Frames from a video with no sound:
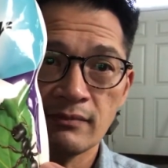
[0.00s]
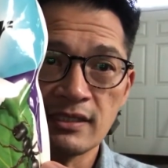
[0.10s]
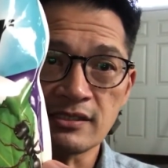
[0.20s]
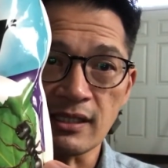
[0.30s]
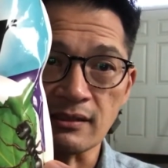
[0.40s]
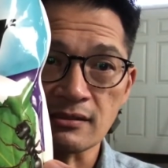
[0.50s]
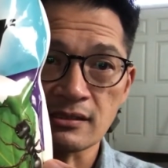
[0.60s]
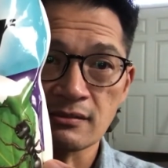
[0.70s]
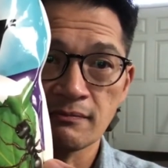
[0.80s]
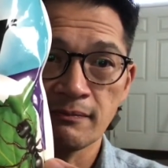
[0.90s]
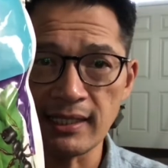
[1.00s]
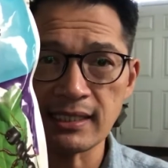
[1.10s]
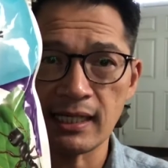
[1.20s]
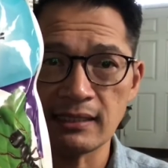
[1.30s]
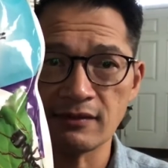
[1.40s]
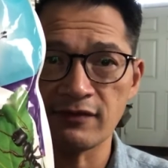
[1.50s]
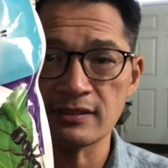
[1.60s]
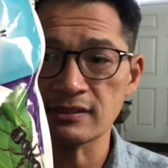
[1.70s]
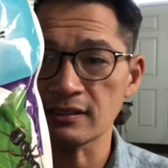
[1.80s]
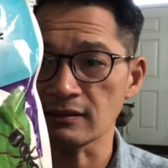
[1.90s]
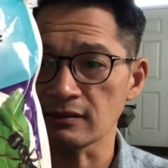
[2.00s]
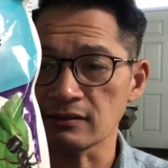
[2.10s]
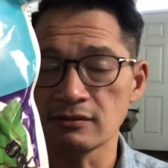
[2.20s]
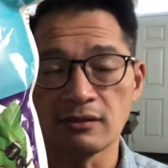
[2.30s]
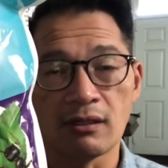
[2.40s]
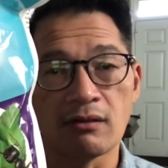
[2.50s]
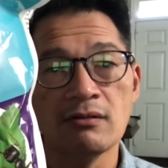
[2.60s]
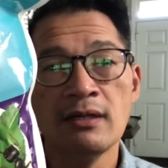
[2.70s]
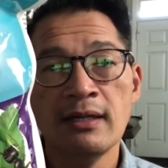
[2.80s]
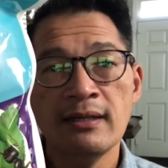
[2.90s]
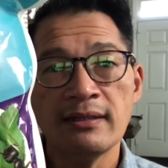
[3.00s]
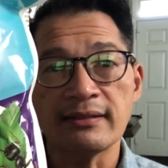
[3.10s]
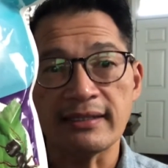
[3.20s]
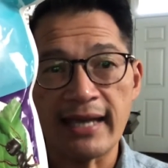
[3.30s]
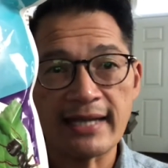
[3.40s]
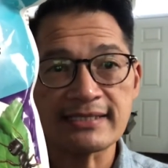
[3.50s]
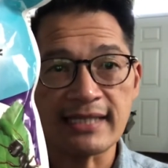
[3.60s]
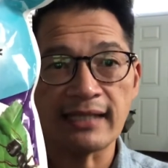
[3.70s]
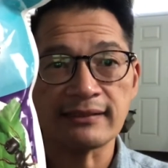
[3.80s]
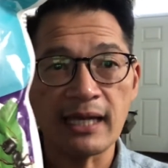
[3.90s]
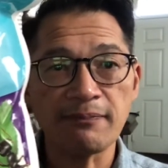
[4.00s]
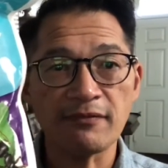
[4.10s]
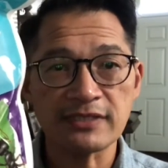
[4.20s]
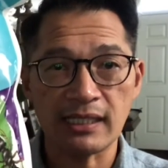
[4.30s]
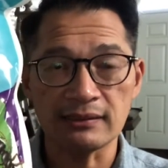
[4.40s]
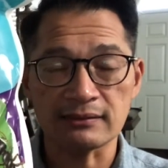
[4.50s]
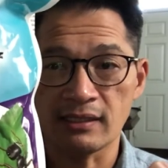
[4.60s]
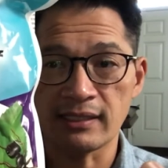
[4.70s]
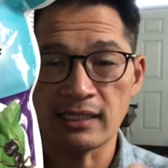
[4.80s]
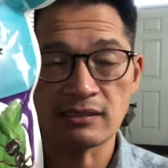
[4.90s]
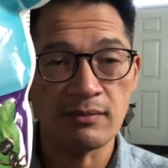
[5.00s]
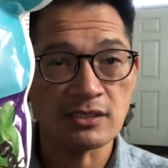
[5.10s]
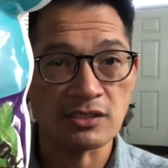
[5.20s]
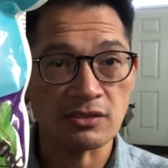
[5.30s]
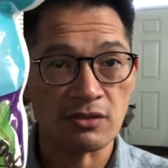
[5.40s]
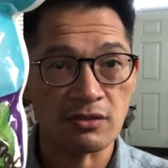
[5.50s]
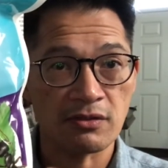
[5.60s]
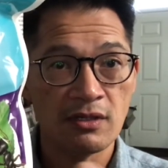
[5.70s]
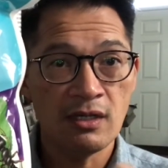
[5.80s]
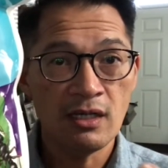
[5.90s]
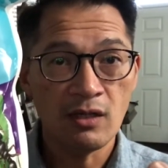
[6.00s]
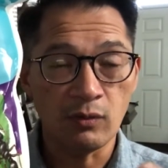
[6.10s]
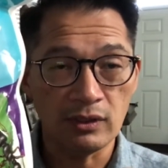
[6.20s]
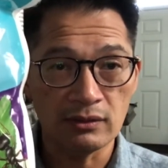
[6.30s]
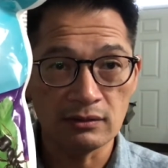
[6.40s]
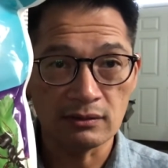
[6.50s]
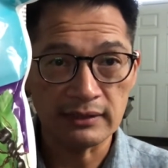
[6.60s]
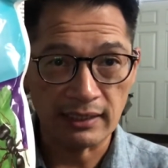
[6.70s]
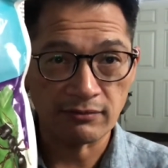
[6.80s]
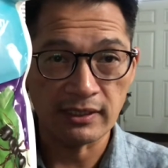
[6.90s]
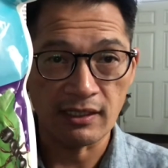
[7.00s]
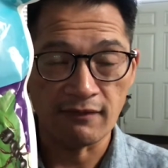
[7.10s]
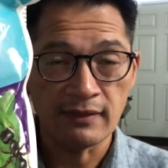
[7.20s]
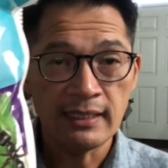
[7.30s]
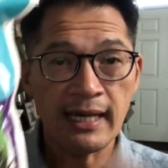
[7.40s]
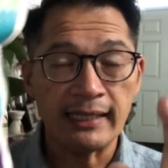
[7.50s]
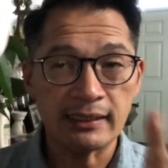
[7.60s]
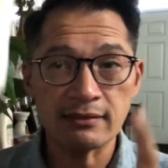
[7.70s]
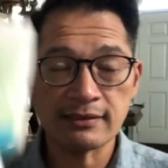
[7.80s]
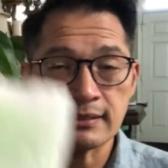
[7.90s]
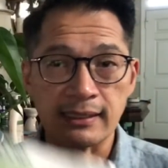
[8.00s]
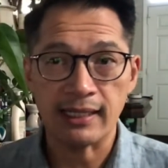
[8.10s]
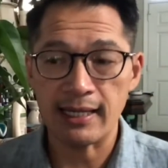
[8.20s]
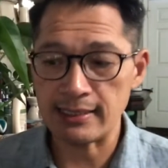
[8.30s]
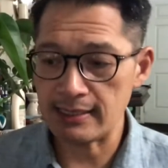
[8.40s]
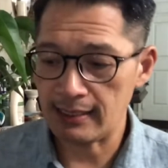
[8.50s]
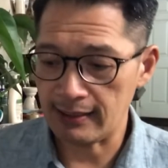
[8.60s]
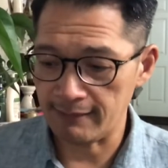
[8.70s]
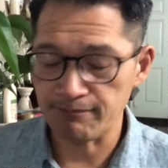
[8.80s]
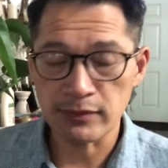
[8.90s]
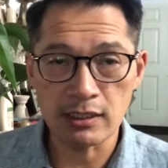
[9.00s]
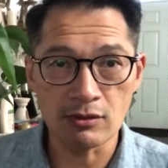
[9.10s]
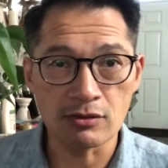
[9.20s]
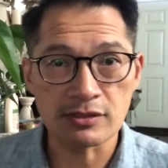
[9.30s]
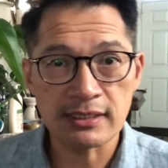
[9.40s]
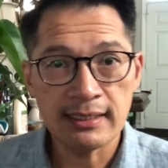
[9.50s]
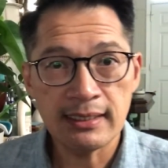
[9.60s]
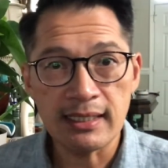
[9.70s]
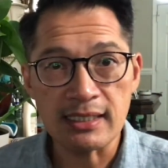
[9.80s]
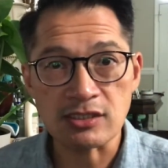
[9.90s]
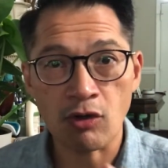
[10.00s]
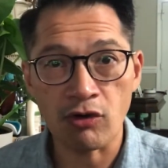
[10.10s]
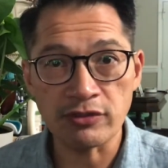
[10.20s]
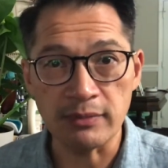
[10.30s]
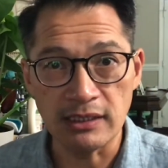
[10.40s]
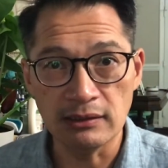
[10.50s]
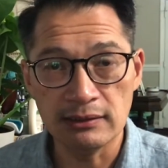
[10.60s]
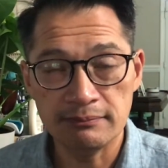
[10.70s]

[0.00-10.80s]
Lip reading: insects. Any kind of insect that you know that has that type of skeleton, diatomaceous earth will get rid of. Another thing that I use is cornmeal,